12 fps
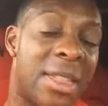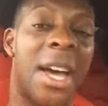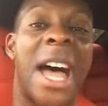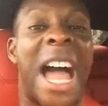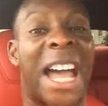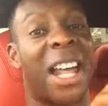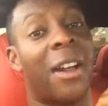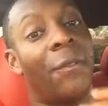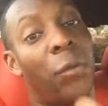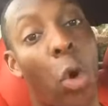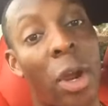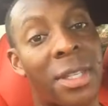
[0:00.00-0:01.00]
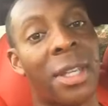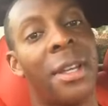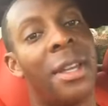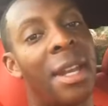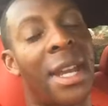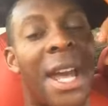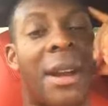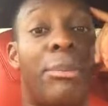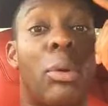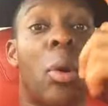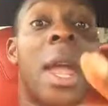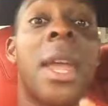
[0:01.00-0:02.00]
I got a voice, and I got a
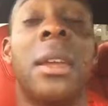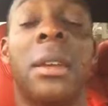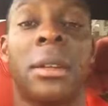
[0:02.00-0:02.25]
brain.